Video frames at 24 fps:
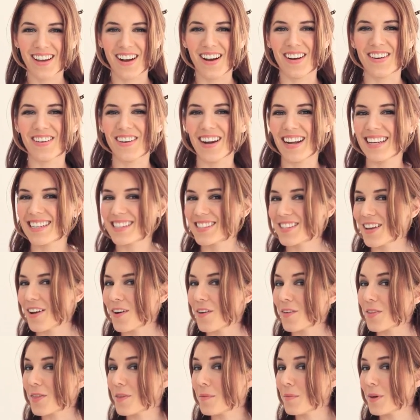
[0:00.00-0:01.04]
Alright, so
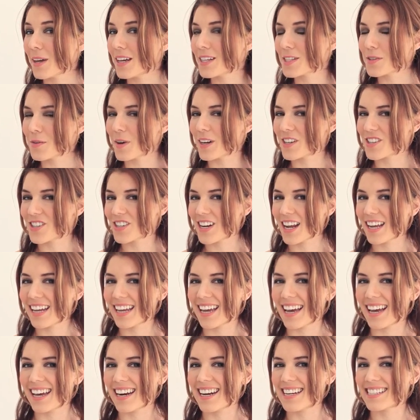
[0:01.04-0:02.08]
the biggest question I
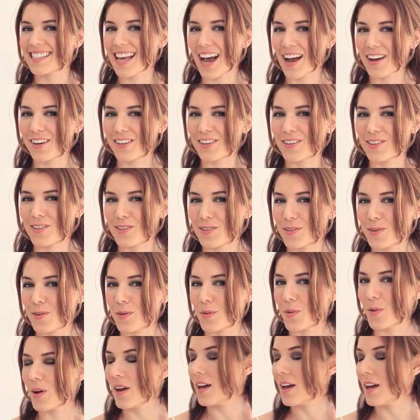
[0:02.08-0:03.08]
get is how you do